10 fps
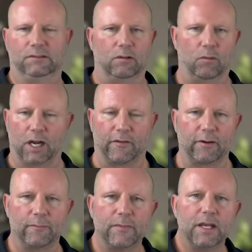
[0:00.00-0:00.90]

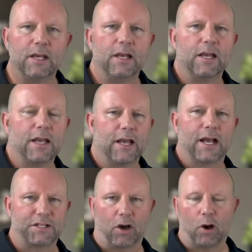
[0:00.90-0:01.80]
whatever.
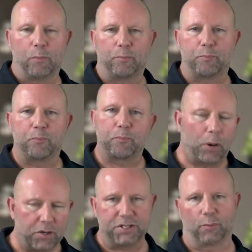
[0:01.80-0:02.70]
That's all
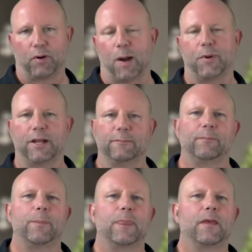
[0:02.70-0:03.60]
personal property.
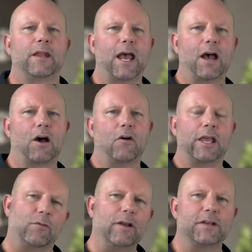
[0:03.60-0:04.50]
Now,
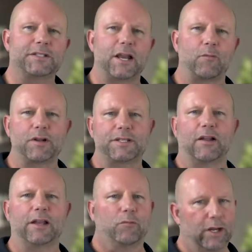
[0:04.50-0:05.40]
in real estate, we're
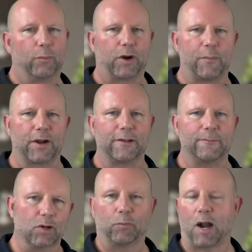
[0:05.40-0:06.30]
selling real property.
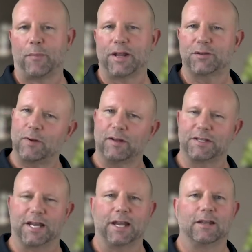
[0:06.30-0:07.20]
Real property is real
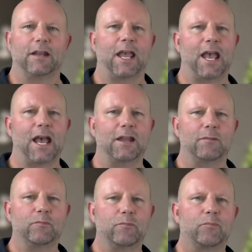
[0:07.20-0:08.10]
estate.
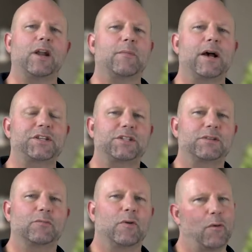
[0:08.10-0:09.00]
And pretty
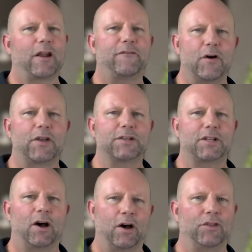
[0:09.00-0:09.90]
much we want to
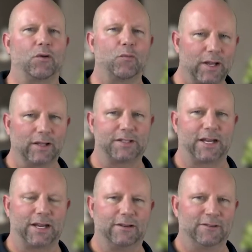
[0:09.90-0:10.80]
focus on the real
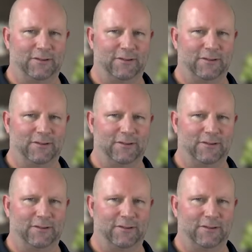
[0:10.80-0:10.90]
estate.